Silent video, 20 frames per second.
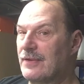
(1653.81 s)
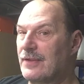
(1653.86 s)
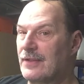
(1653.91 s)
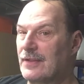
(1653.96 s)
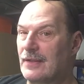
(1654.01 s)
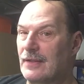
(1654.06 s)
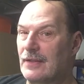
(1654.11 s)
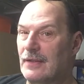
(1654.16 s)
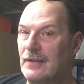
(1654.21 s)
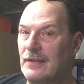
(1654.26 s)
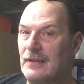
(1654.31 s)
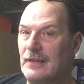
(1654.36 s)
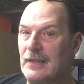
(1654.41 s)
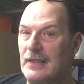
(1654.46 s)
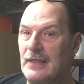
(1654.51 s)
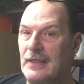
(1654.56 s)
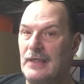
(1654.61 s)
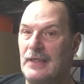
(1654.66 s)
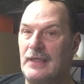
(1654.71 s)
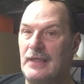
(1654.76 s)
here.
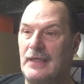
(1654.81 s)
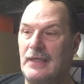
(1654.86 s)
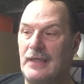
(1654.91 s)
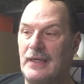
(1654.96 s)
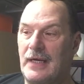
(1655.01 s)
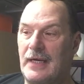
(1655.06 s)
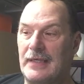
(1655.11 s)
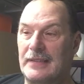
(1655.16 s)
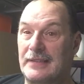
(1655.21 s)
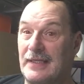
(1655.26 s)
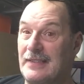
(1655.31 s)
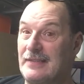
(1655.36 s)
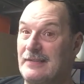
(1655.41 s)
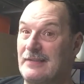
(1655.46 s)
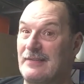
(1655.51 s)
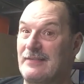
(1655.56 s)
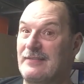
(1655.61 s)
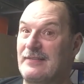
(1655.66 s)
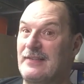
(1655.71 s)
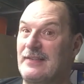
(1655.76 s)
I'd like
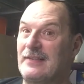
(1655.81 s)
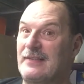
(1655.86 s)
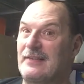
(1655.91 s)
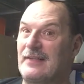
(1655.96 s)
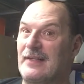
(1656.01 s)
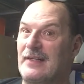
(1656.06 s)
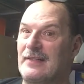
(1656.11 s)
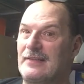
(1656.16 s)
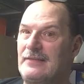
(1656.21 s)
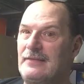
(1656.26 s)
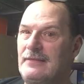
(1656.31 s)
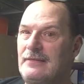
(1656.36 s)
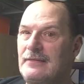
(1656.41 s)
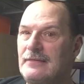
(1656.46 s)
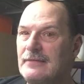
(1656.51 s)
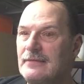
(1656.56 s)
to see it done.